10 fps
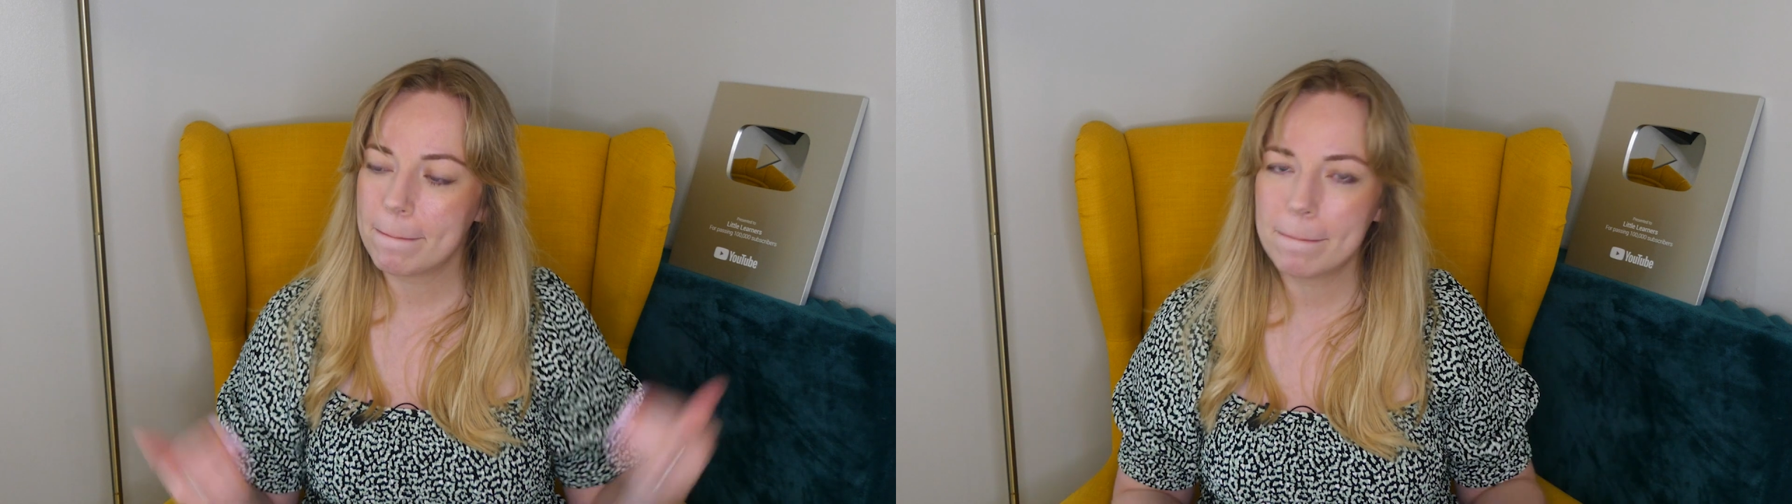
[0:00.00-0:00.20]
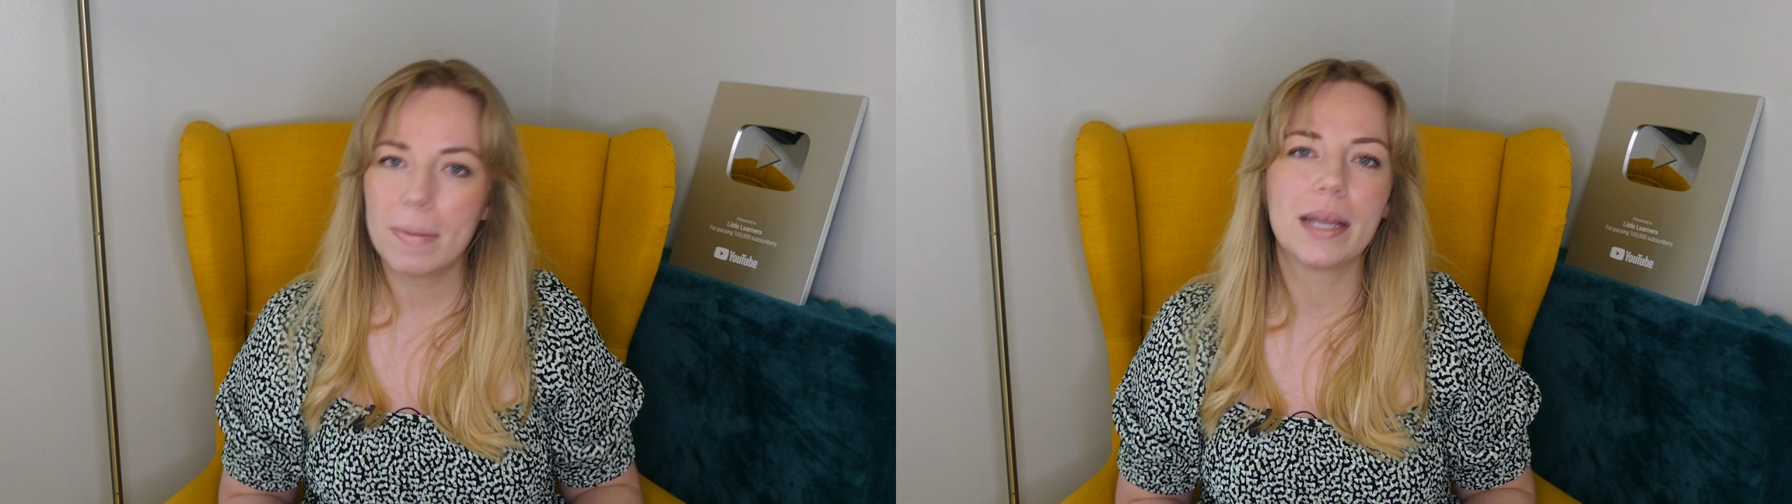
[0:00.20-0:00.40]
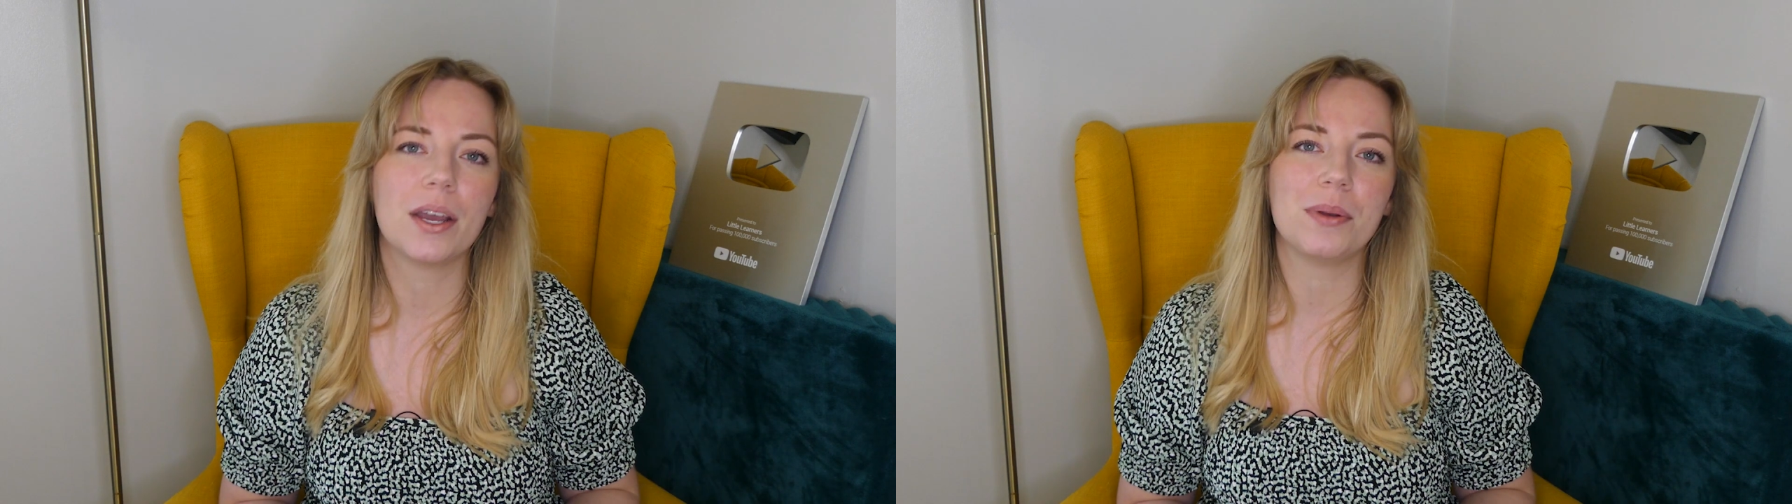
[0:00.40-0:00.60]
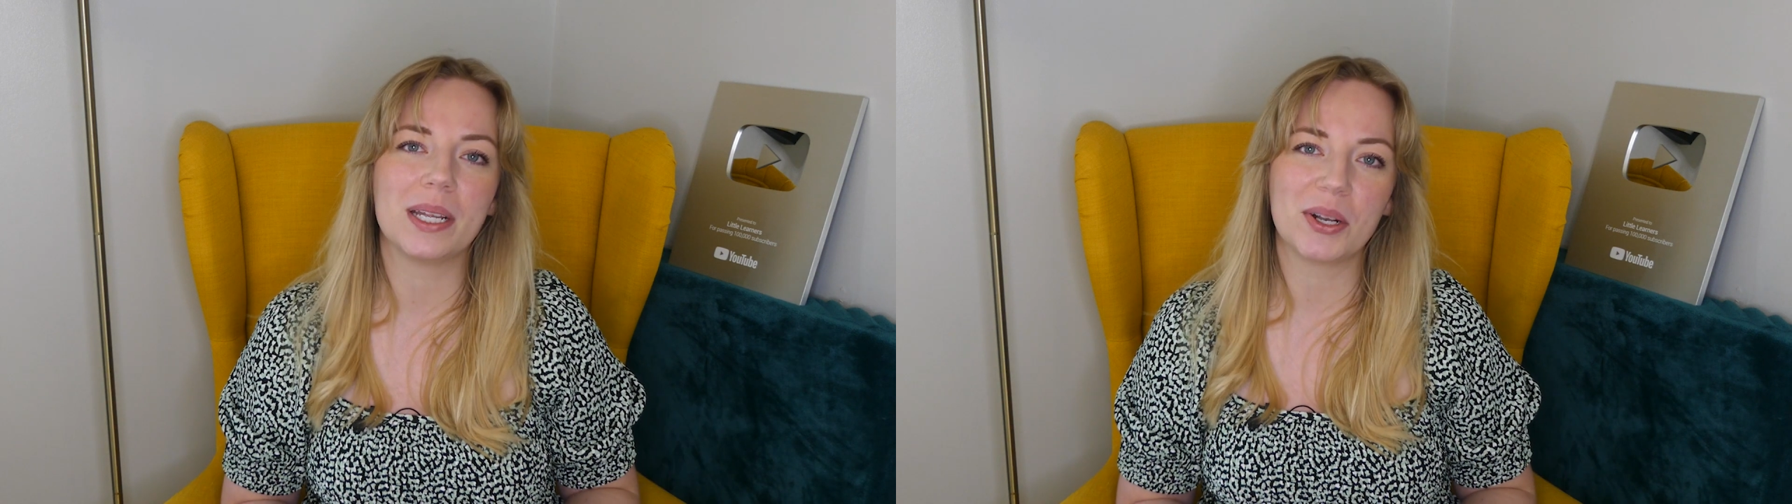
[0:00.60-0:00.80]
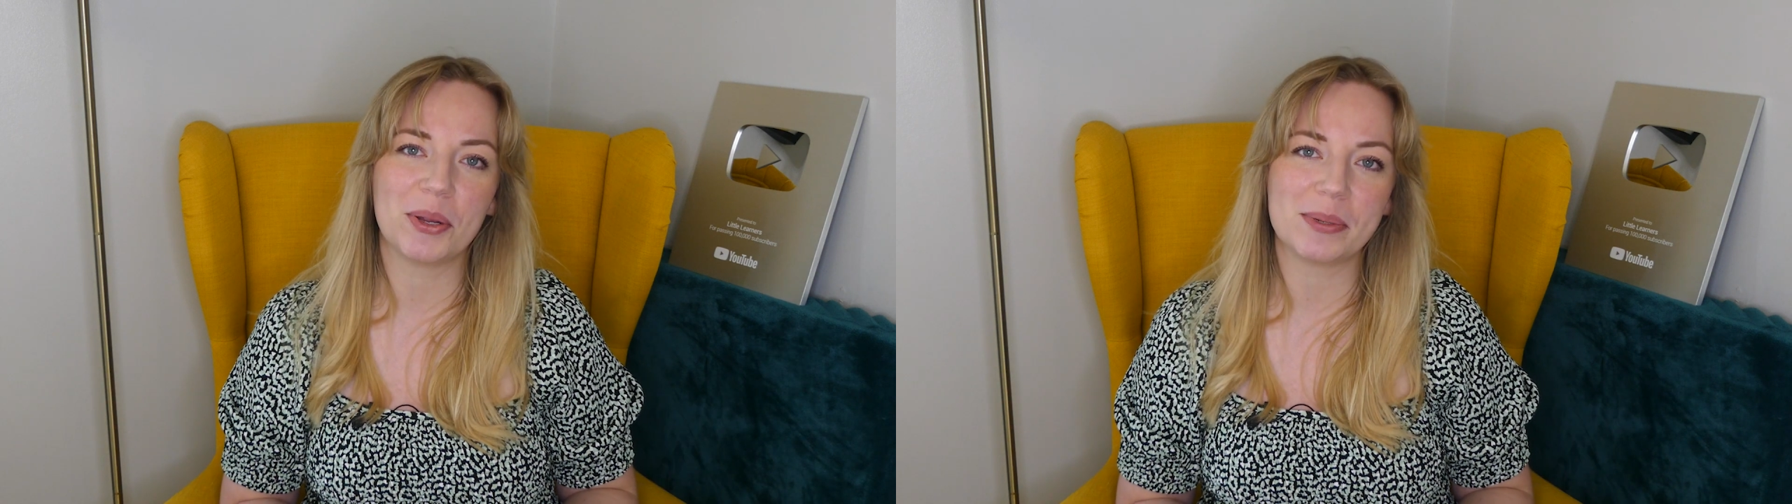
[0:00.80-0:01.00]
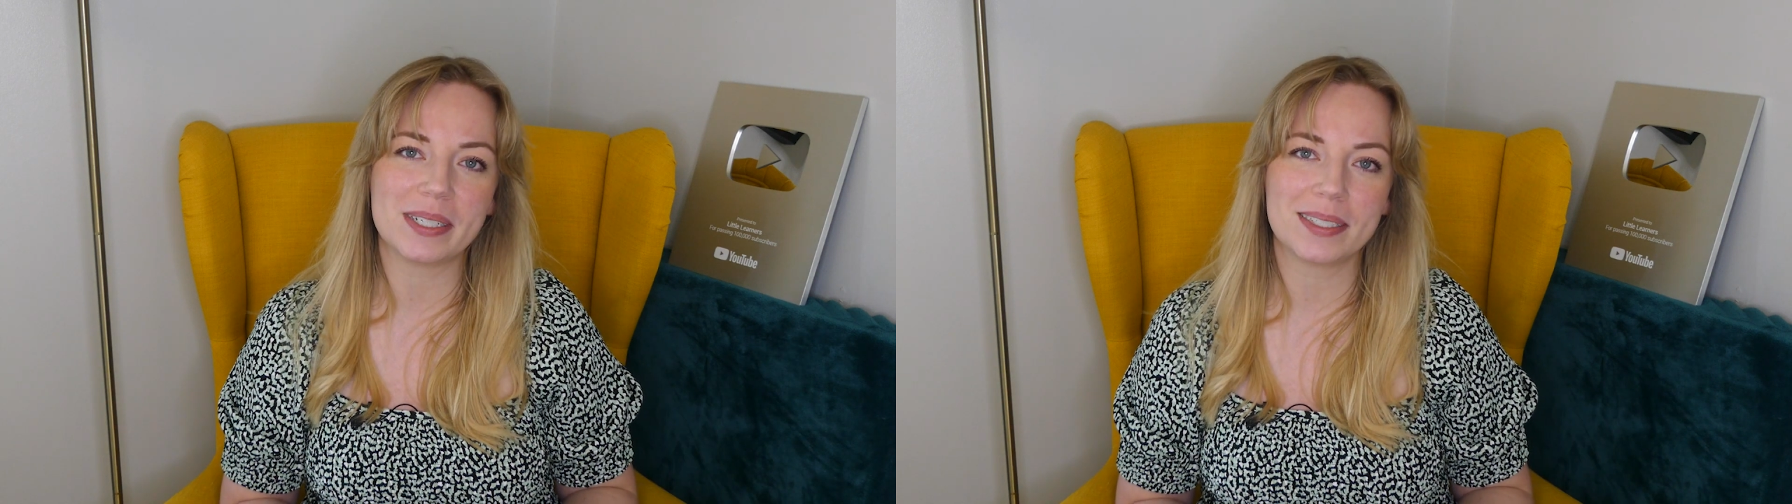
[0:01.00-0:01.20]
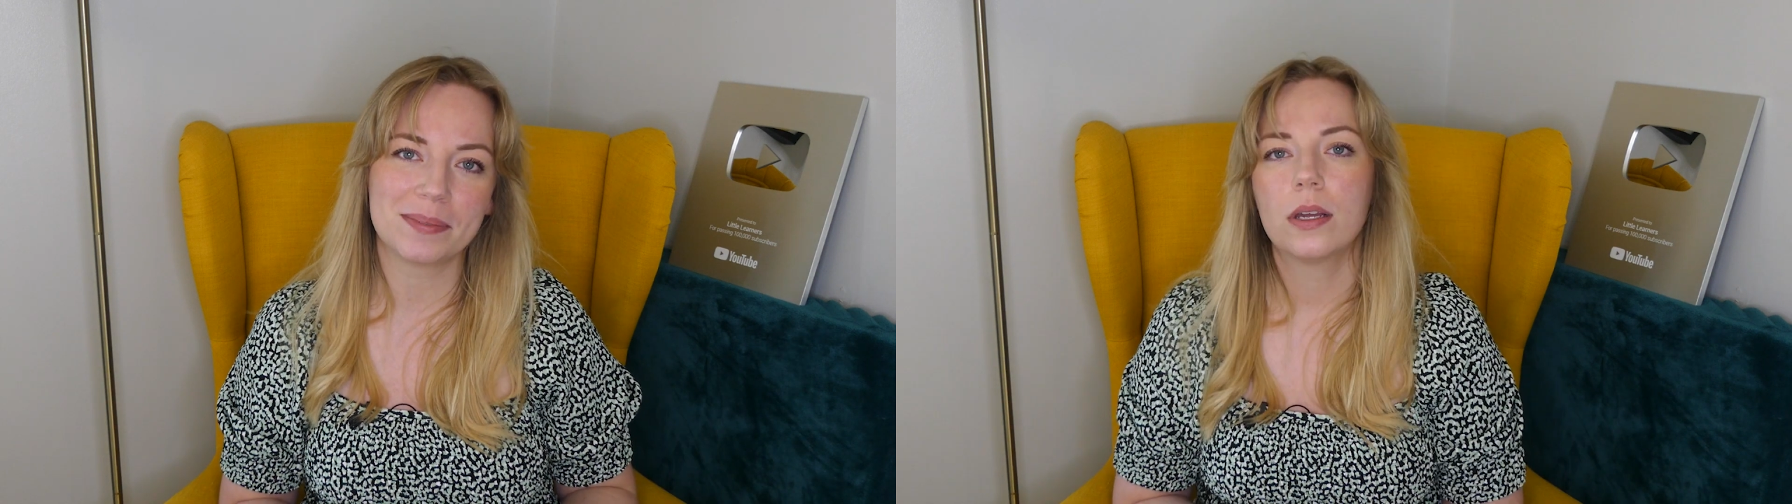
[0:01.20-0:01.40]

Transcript: my own included.